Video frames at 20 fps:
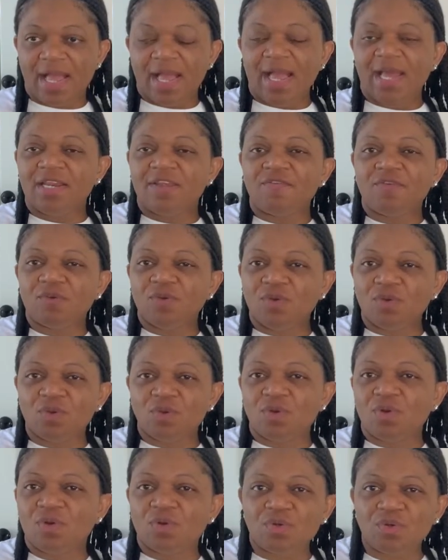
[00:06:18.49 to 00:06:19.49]
And if you
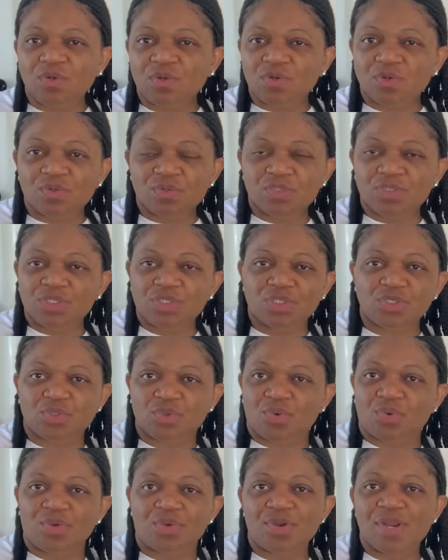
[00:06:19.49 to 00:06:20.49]
go to the grocery
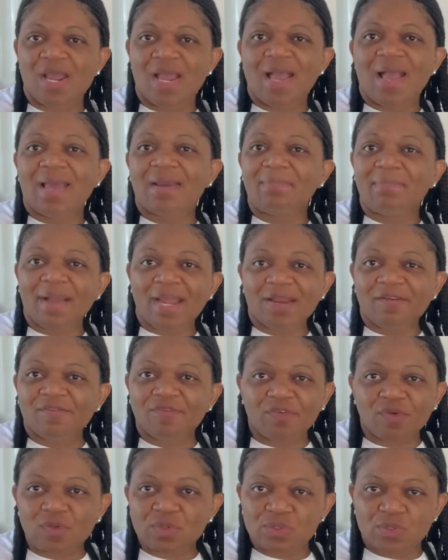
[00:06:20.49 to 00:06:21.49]
store and buy it
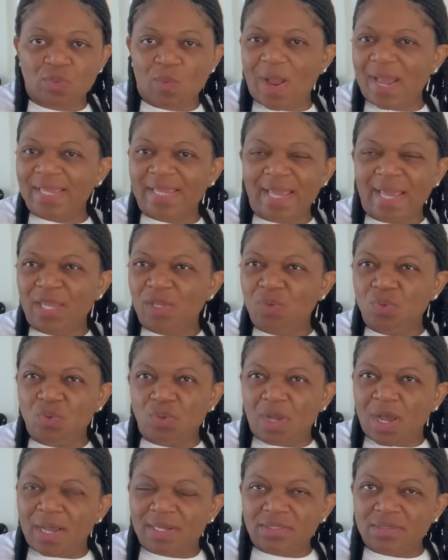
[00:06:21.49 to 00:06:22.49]
frozen, why can't you
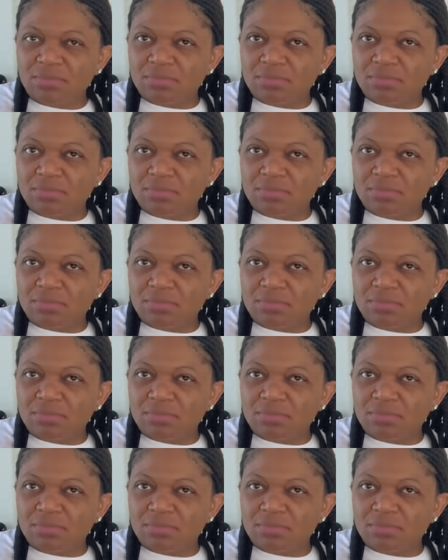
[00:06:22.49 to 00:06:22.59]
not